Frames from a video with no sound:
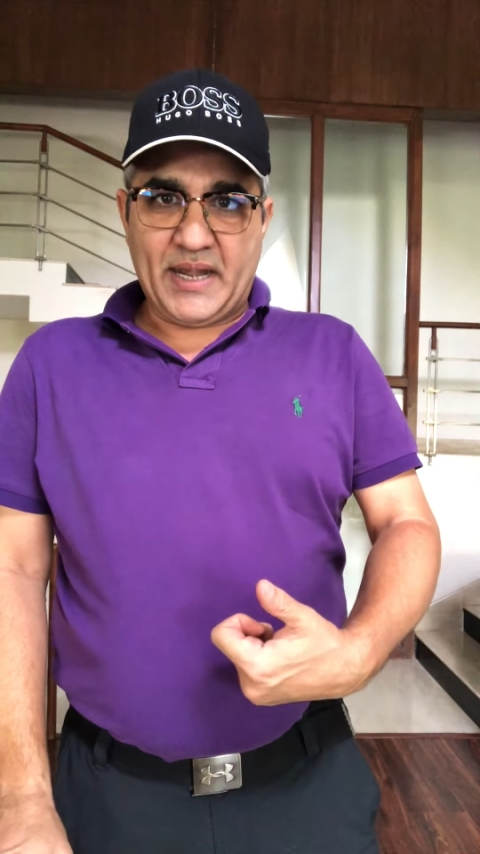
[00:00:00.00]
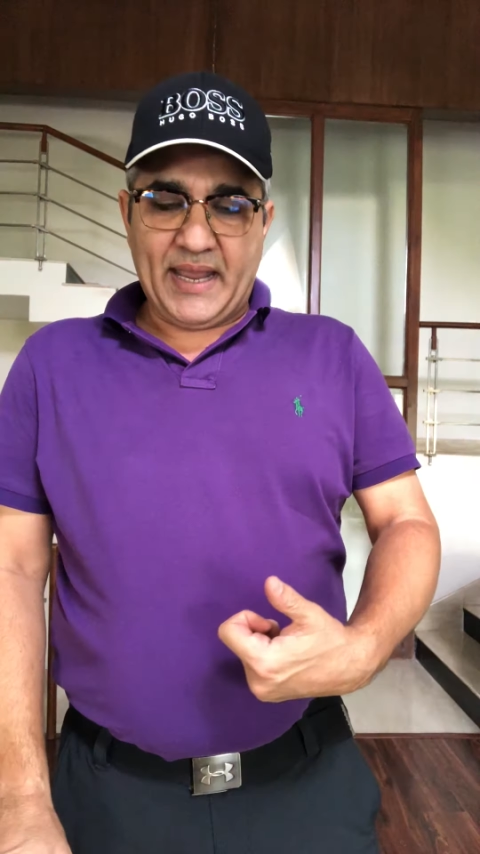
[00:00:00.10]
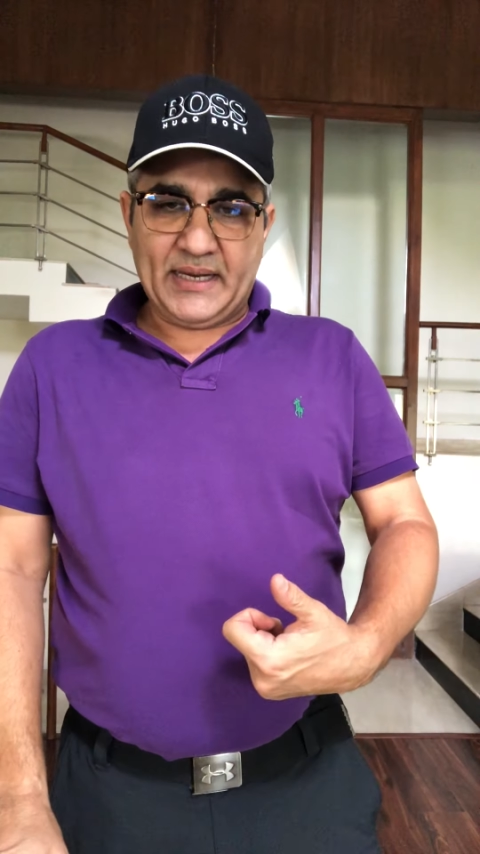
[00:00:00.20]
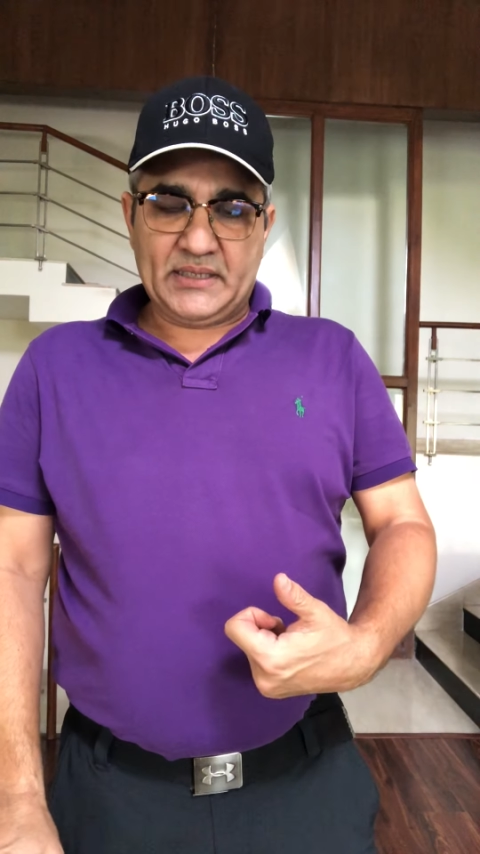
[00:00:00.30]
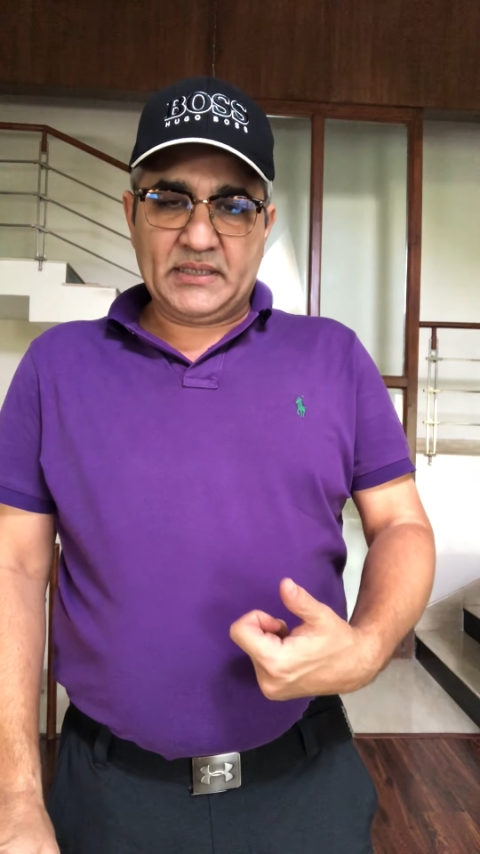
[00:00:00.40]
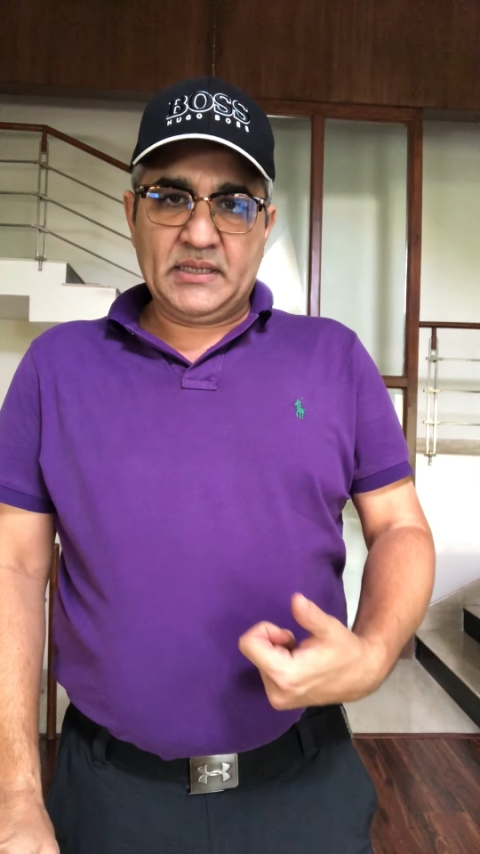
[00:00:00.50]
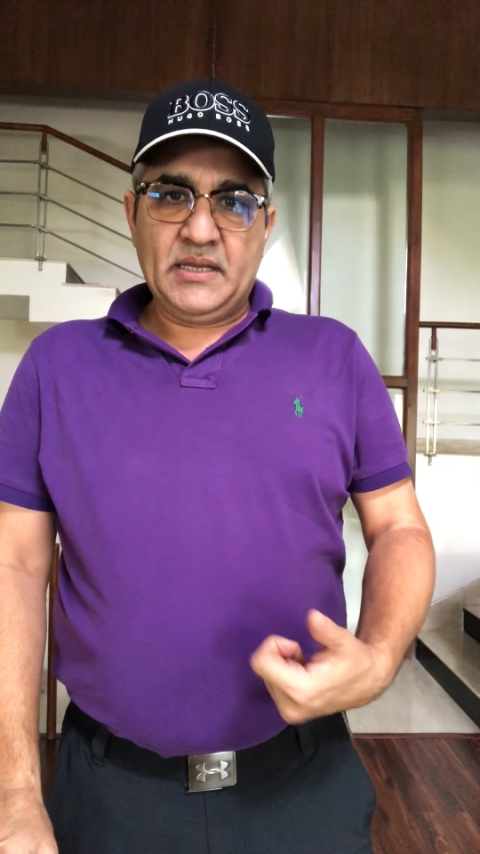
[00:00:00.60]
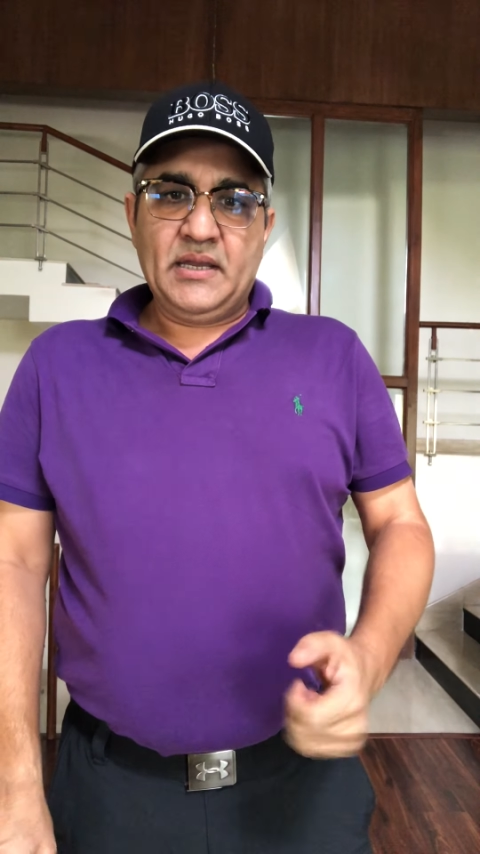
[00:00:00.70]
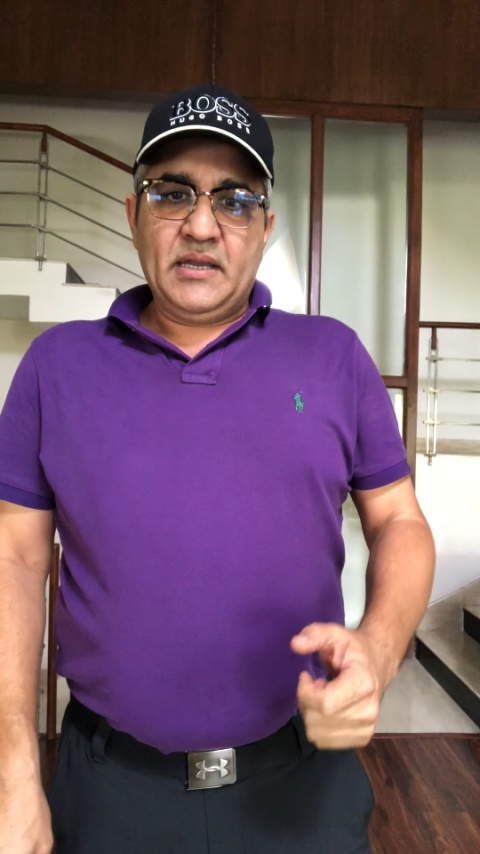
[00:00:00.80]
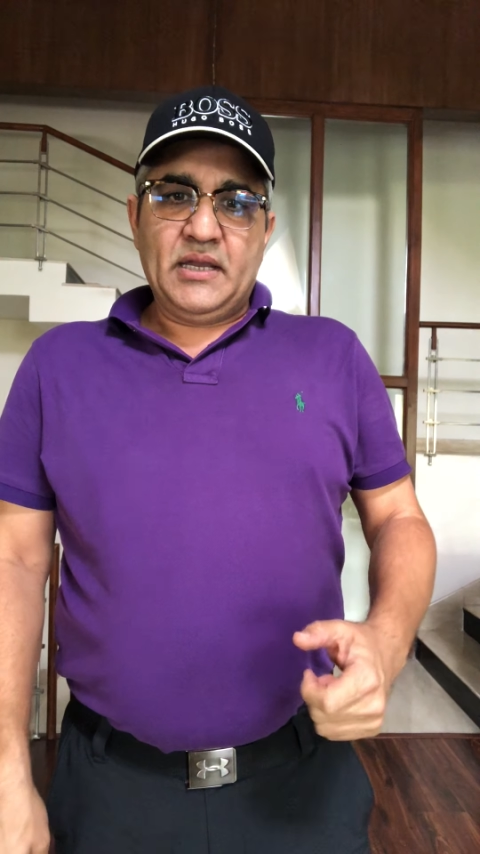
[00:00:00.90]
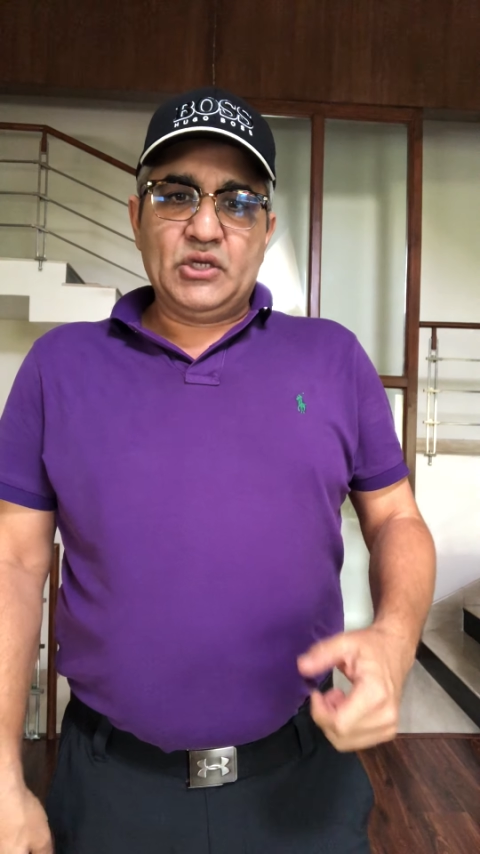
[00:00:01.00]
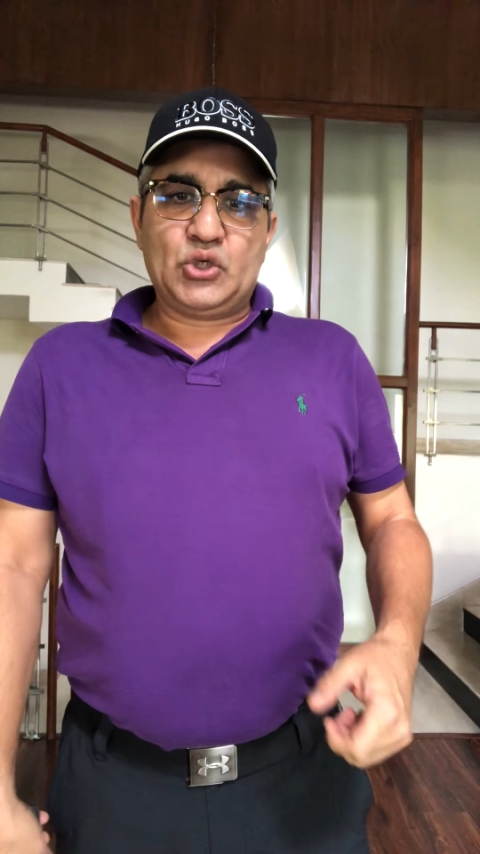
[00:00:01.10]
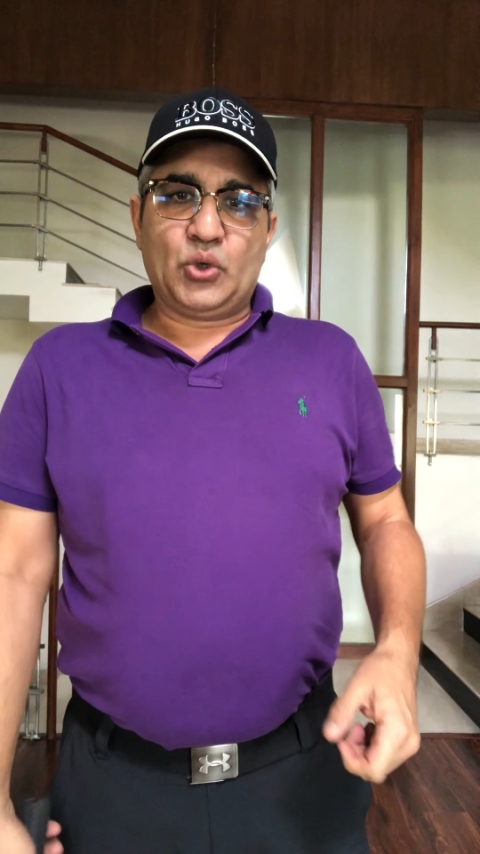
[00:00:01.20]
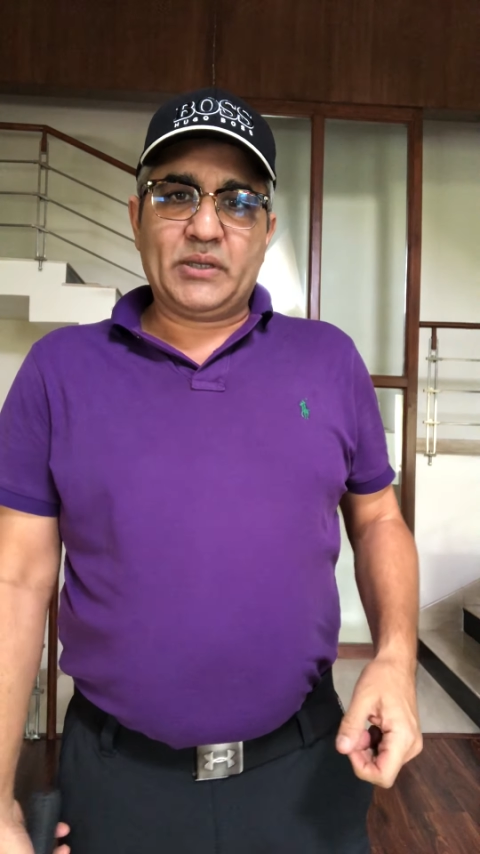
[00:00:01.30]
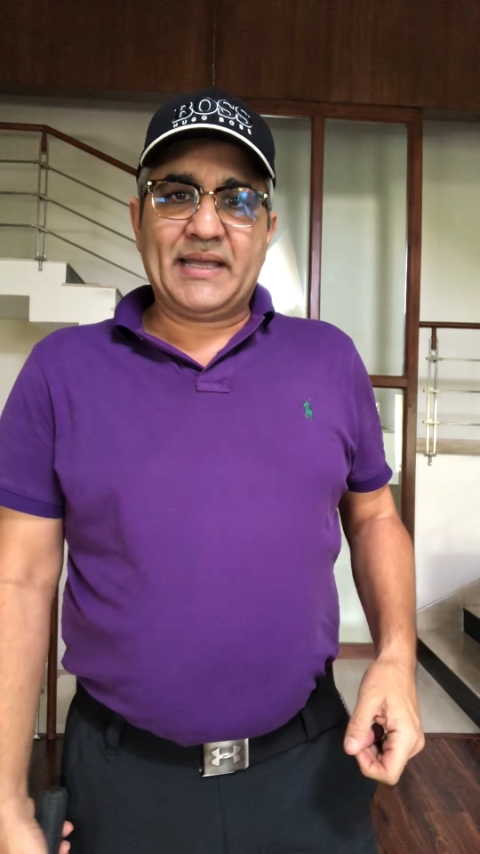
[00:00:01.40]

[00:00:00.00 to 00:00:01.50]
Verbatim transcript: correct. Ensure